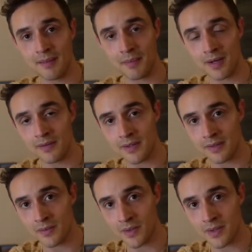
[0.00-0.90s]
Part of
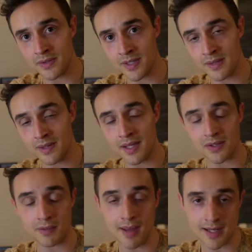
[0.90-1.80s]
the role as a, as
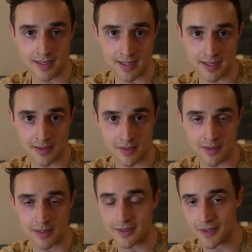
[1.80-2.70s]
a hermeticist or
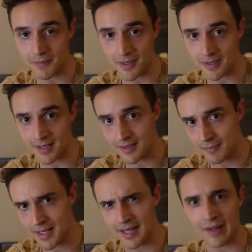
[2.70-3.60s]
as a therapist is
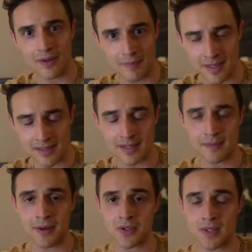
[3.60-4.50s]
being an alchemist.
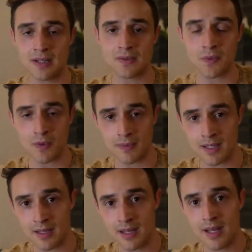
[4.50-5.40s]
It's about
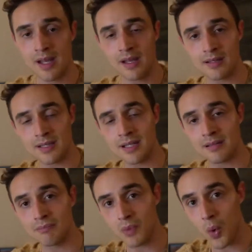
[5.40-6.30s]
transforming these
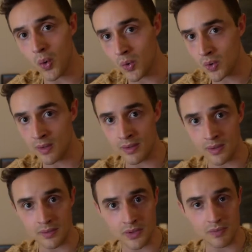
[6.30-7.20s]
um,
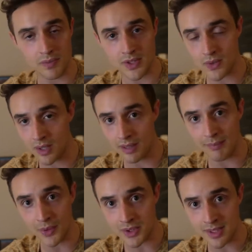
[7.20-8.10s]
core strong
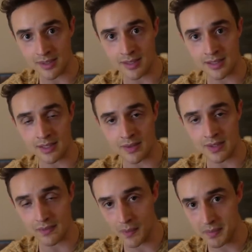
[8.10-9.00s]
emotions and
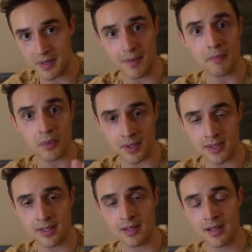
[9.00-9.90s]
transforming them
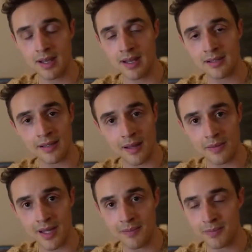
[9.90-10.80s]
upwards so
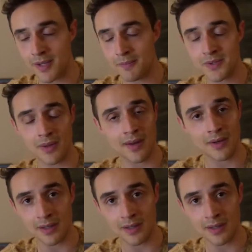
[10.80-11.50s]
that they, so that our